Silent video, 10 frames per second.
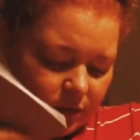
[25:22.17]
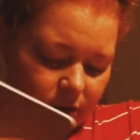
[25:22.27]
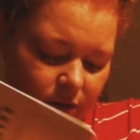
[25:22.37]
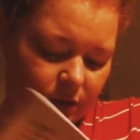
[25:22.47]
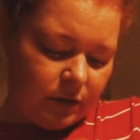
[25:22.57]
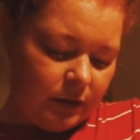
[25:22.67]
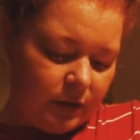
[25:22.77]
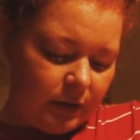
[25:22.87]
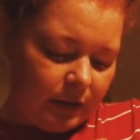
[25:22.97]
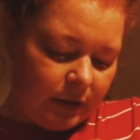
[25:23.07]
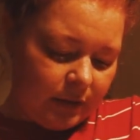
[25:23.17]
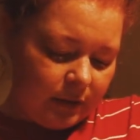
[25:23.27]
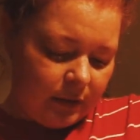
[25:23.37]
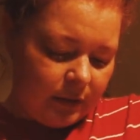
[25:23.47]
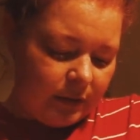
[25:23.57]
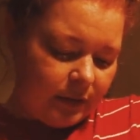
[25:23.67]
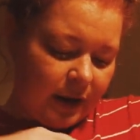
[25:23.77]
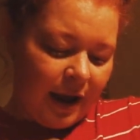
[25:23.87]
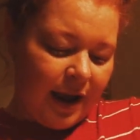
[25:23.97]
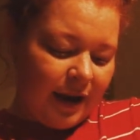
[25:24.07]

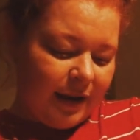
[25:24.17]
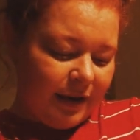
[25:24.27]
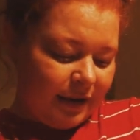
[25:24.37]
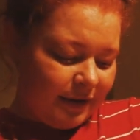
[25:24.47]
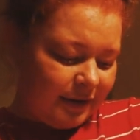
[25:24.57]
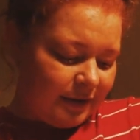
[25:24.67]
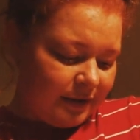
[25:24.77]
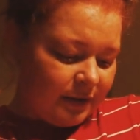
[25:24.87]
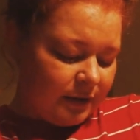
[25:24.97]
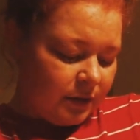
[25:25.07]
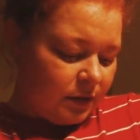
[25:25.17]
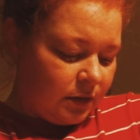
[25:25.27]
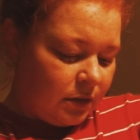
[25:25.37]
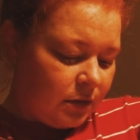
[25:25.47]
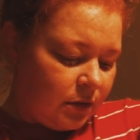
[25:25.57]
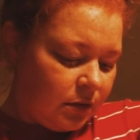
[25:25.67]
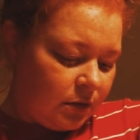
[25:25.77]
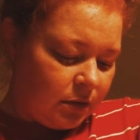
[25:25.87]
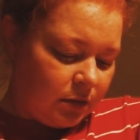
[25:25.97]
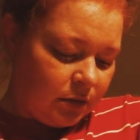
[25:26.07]

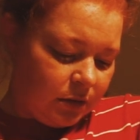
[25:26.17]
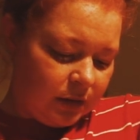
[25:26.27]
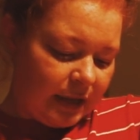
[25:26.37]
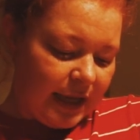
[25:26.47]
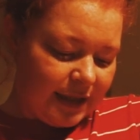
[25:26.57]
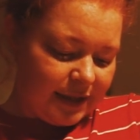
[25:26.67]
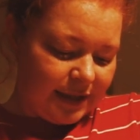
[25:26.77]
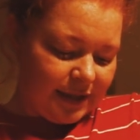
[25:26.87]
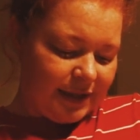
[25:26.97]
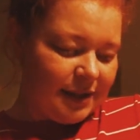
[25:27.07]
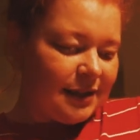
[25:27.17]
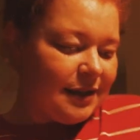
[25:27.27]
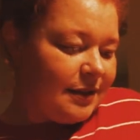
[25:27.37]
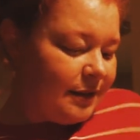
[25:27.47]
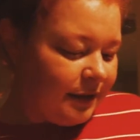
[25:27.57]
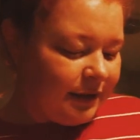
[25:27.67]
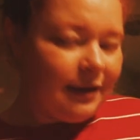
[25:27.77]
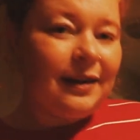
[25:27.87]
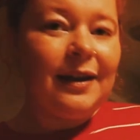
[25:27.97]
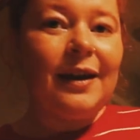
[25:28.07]

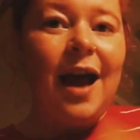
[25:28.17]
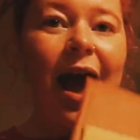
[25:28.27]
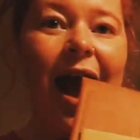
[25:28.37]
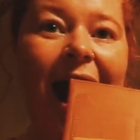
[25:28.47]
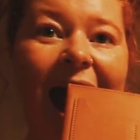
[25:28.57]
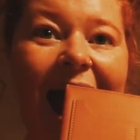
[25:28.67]
(no one is talking)